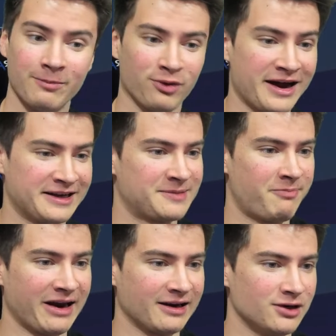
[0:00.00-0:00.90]
Brand
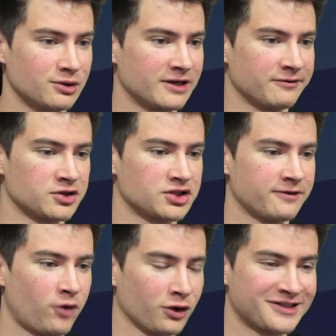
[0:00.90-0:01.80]
spanking new
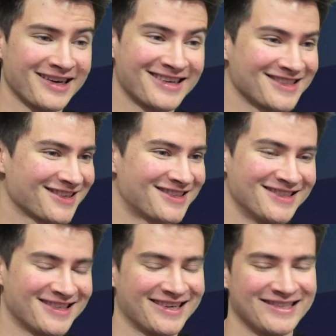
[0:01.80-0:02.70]
coverage. 4 seconds
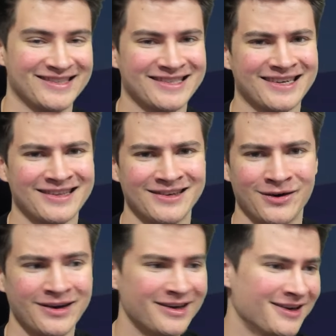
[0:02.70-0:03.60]
Liechtenstein is insane,
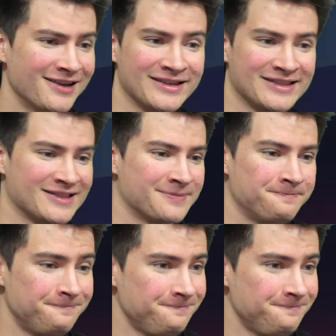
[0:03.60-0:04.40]
though. This is...